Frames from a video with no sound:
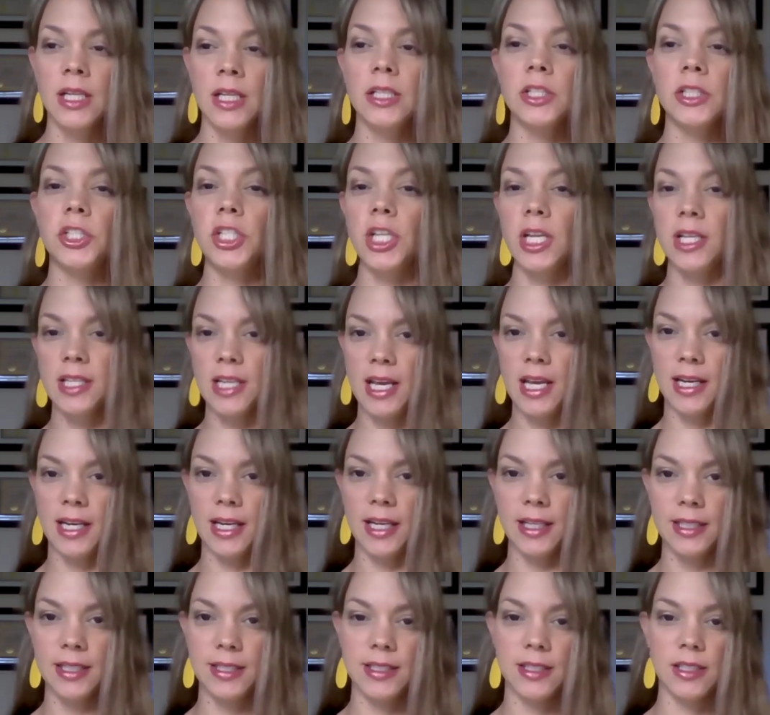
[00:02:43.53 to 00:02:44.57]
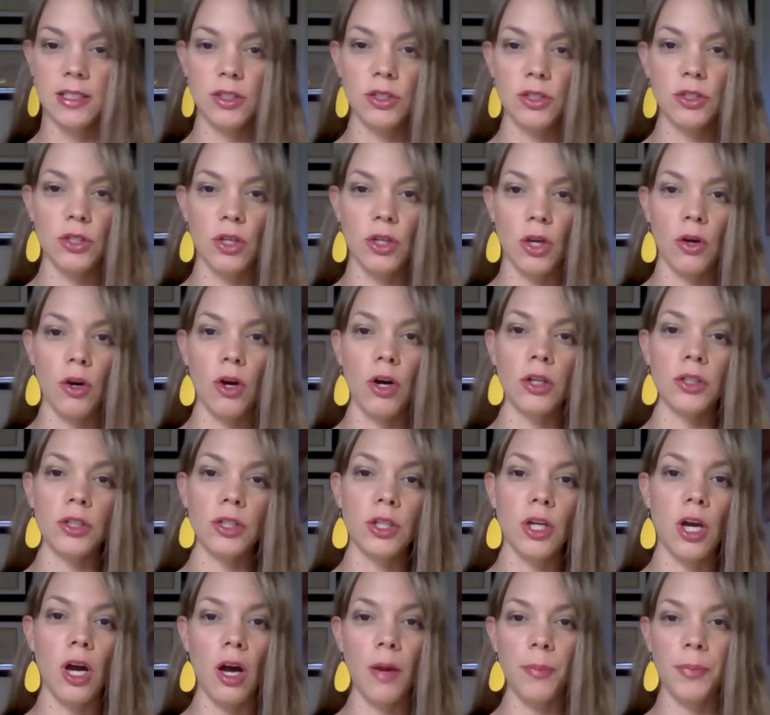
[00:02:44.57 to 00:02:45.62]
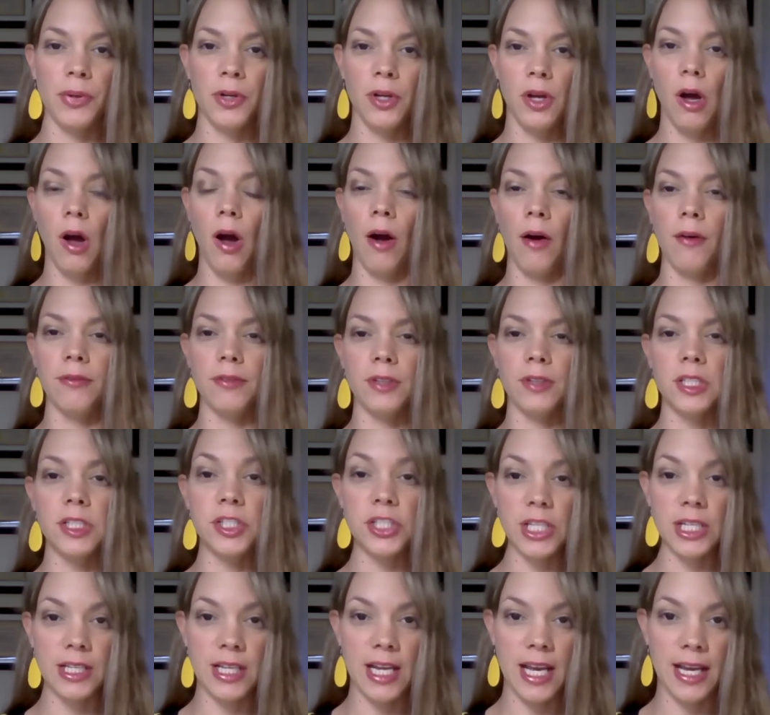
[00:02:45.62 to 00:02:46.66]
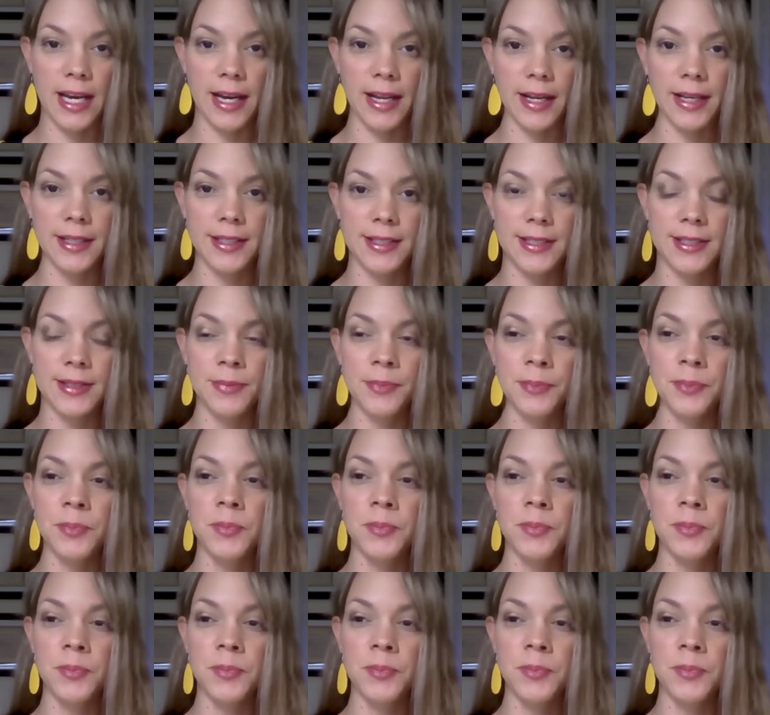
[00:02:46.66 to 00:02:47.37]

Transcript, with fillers: genetics, so on top of genetics.